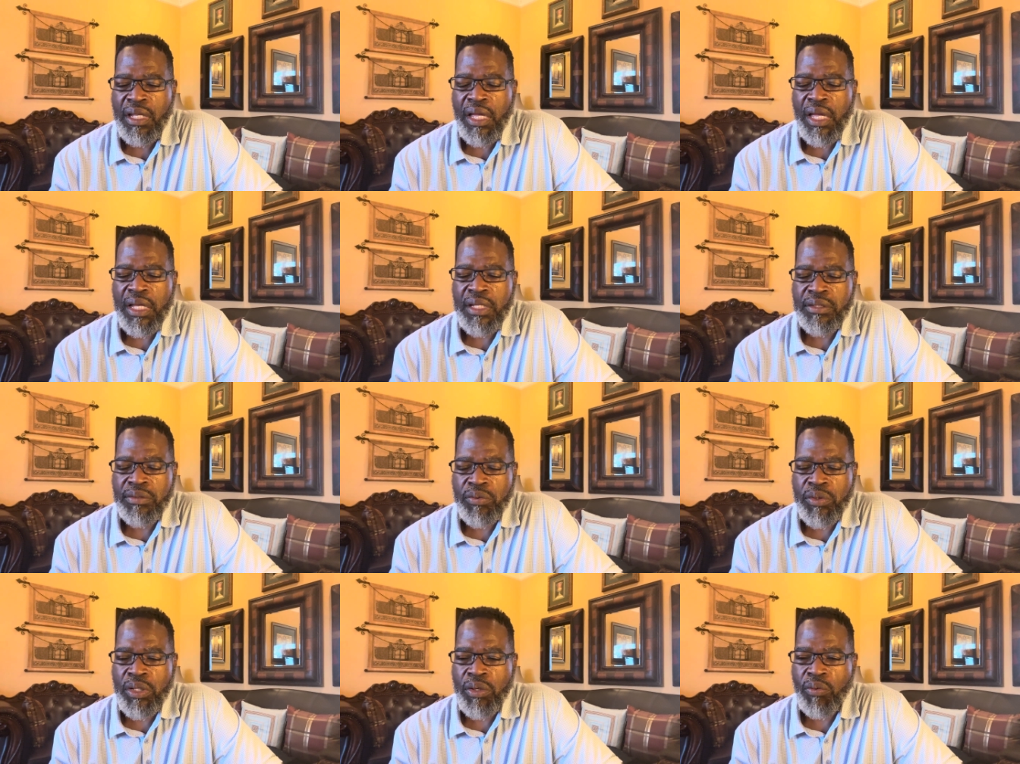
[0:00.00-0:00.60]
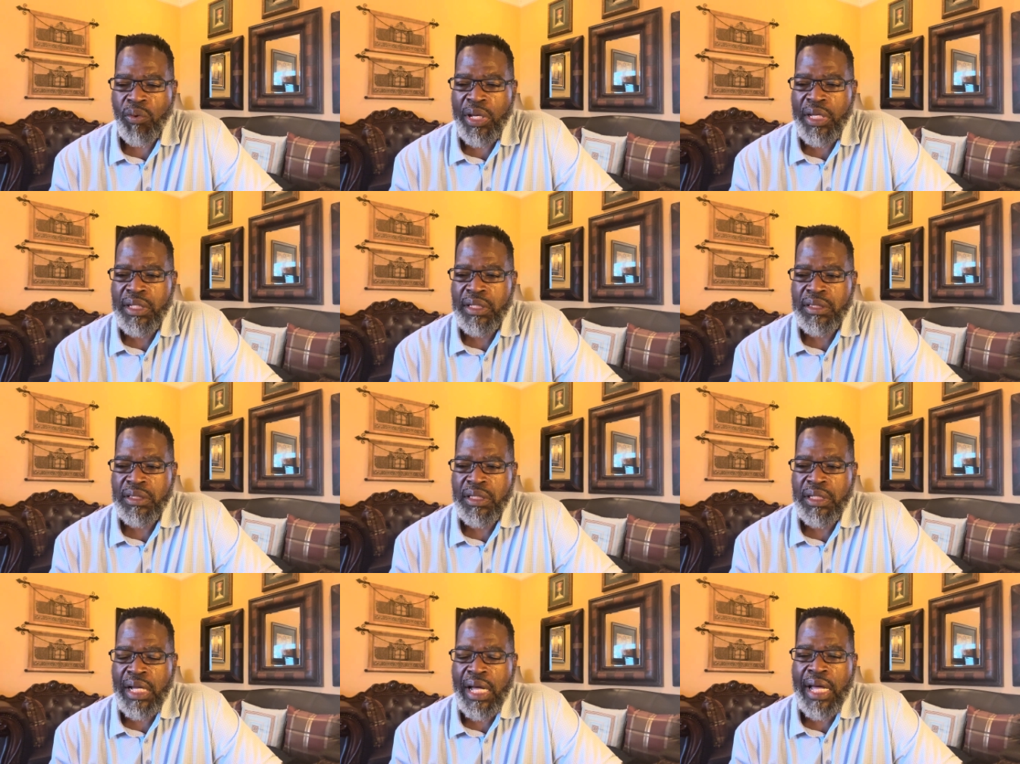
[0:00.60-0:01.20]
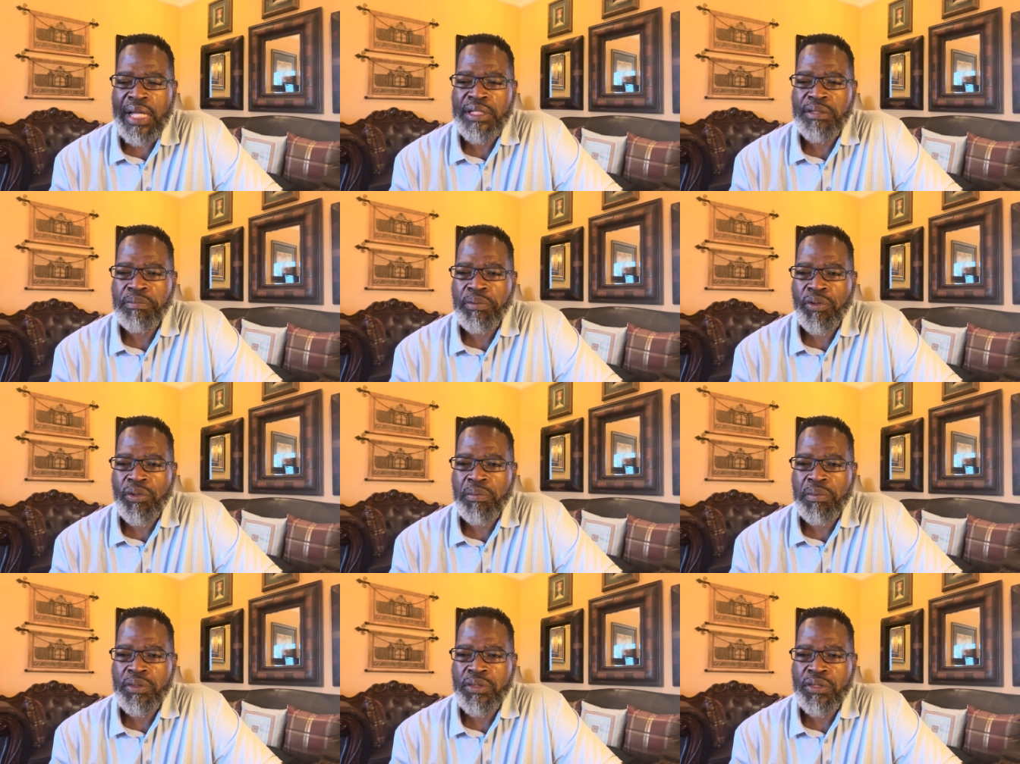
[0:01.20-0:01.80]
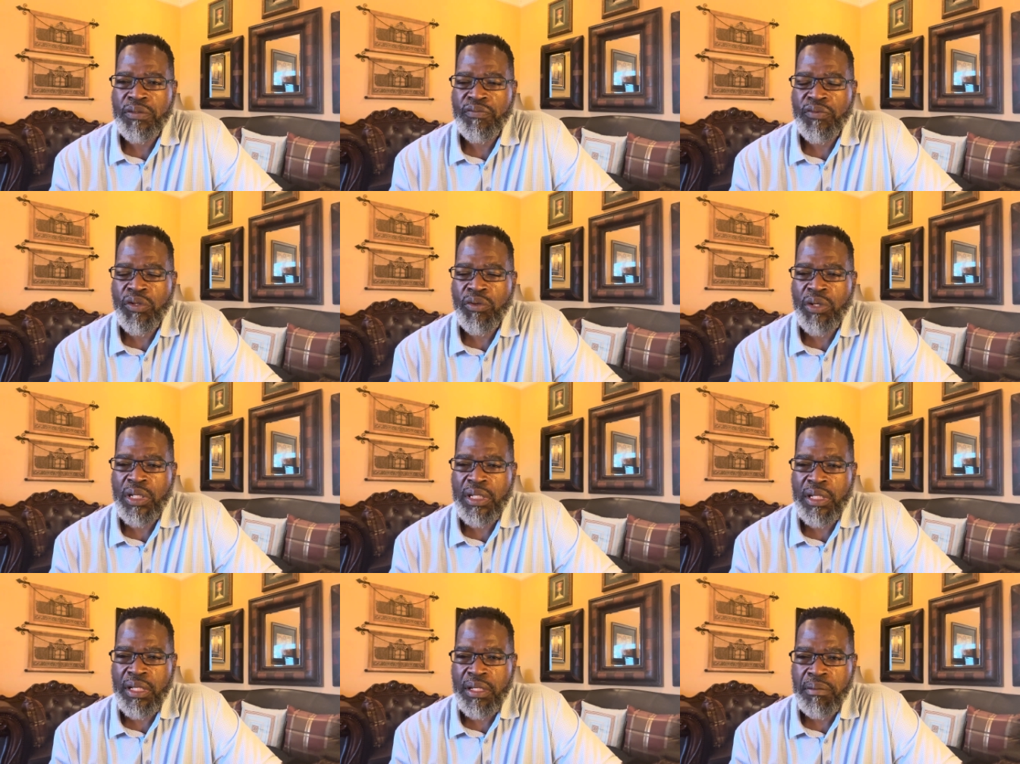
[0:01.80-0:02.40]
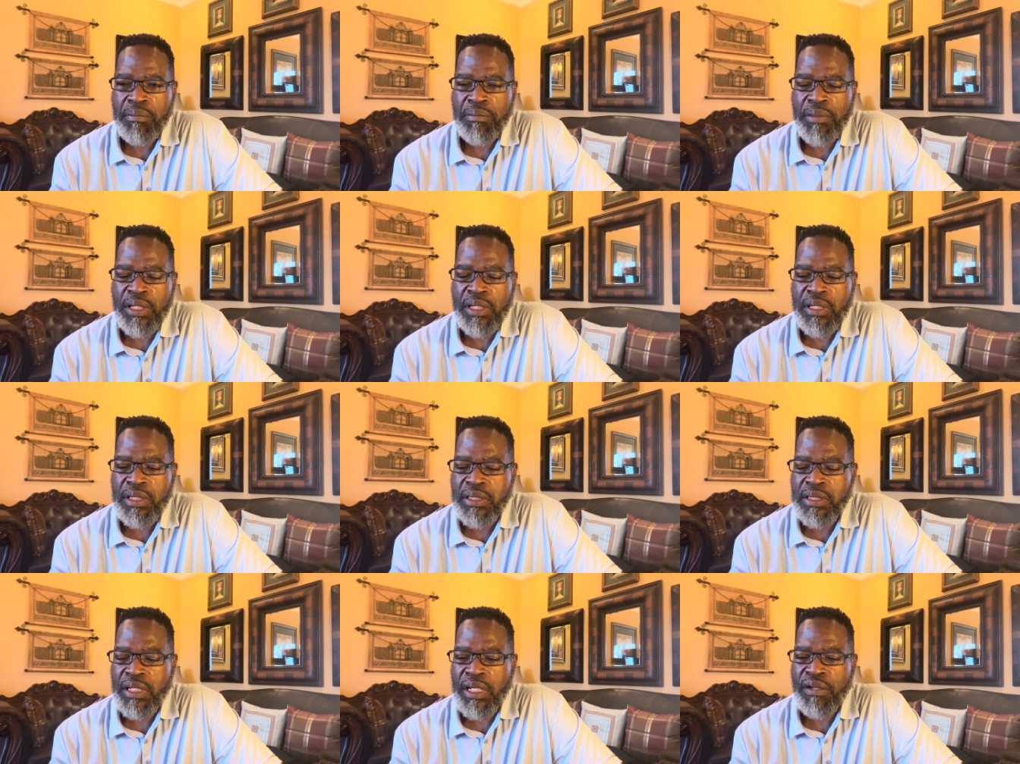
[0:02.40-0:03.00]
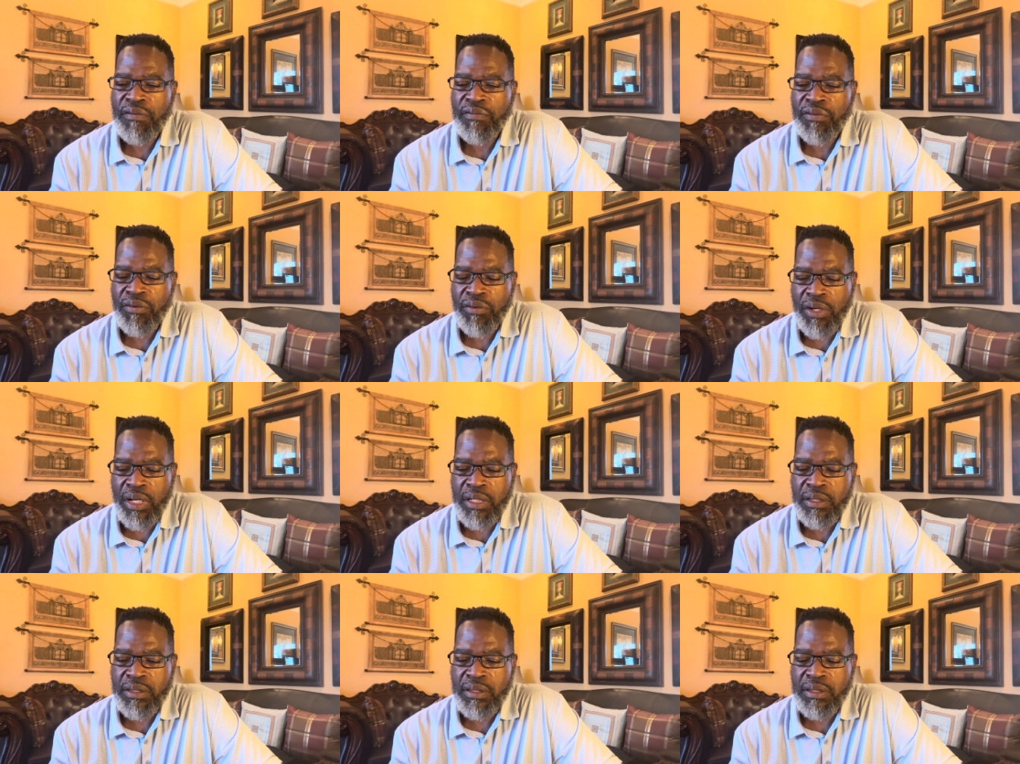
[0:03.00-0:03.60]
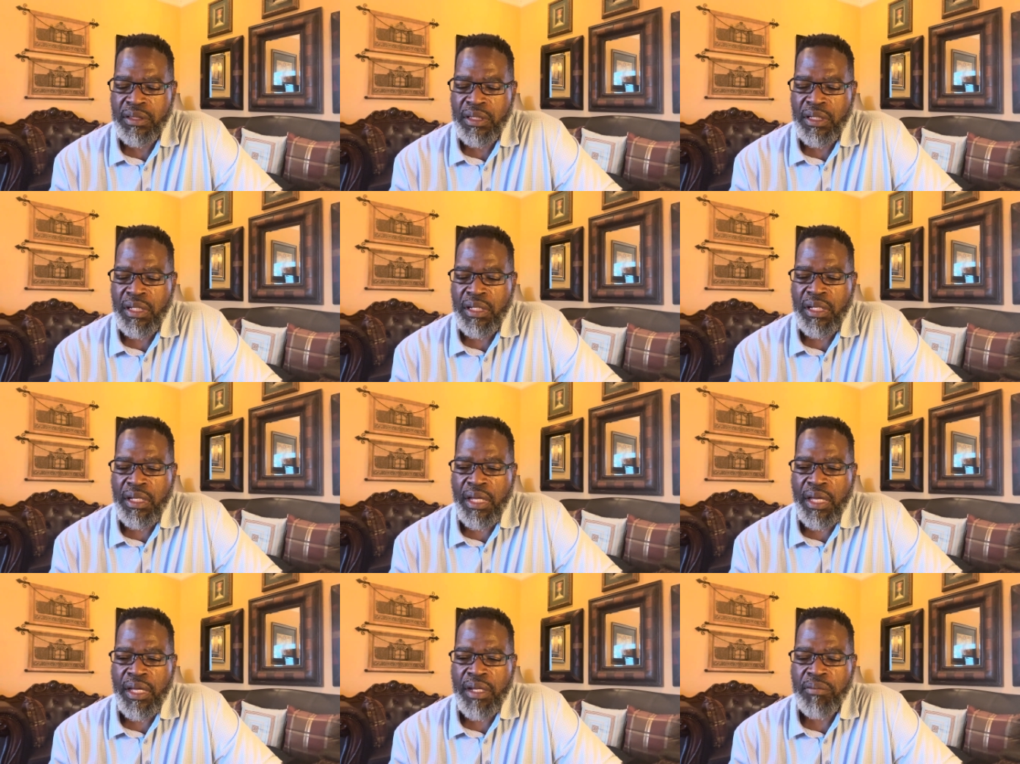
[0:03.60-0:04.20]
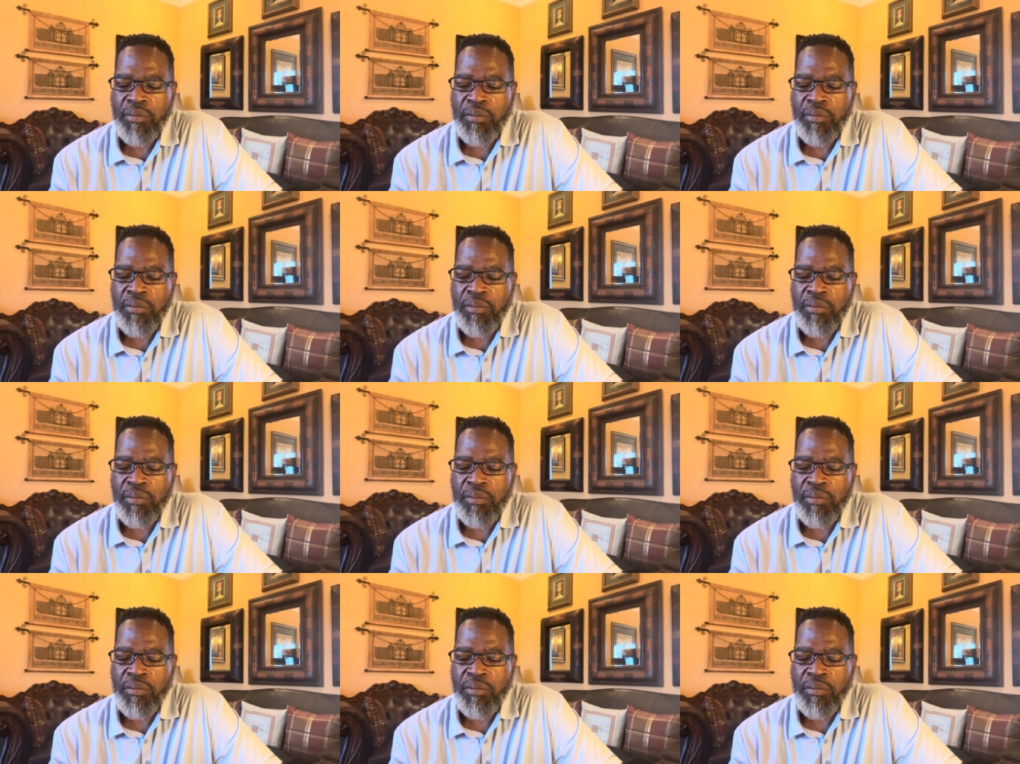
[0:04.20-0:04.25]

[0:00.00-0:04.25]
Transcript: as we awaken to God's purpose of knowing him and his love for us and